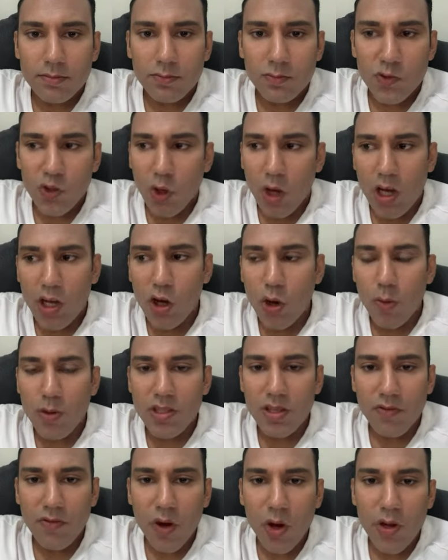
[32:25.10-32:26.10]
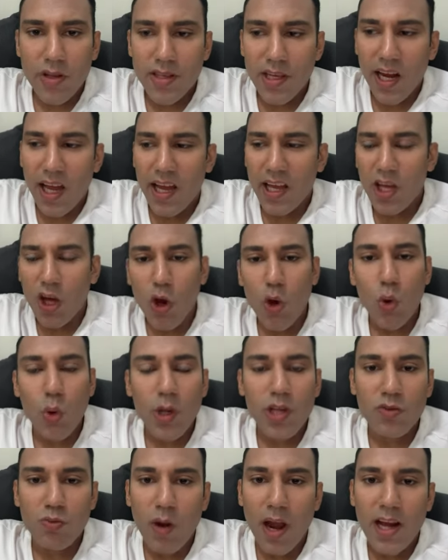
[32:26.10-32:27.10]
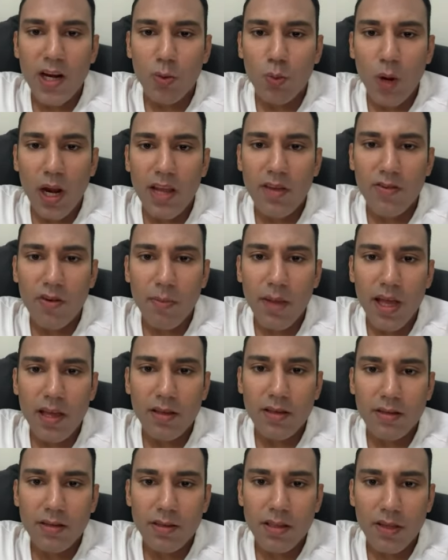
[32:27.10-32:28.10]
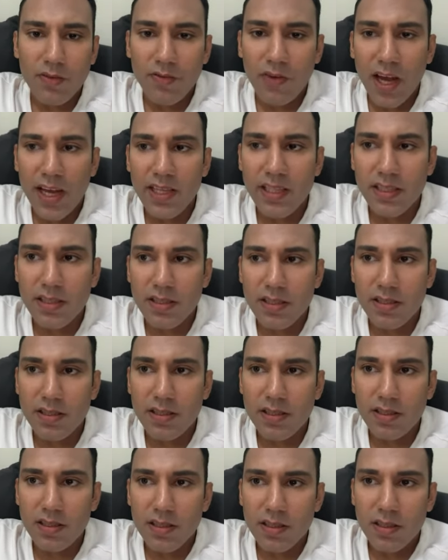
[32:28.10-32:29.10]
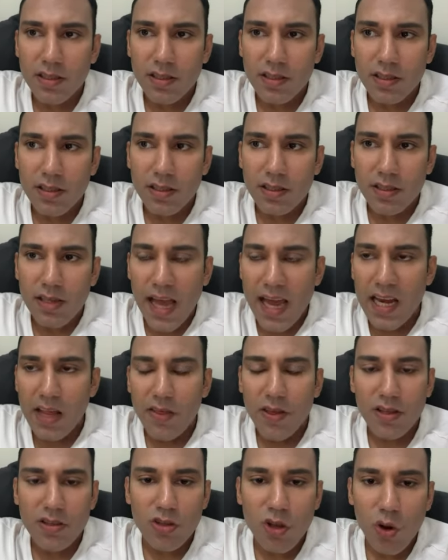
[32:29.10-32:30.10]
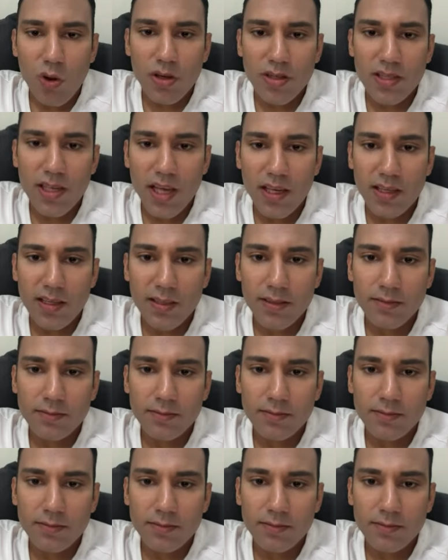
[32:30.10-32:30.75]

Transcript: So I always avoided it. I always ran away from it. The fights, anything toxic.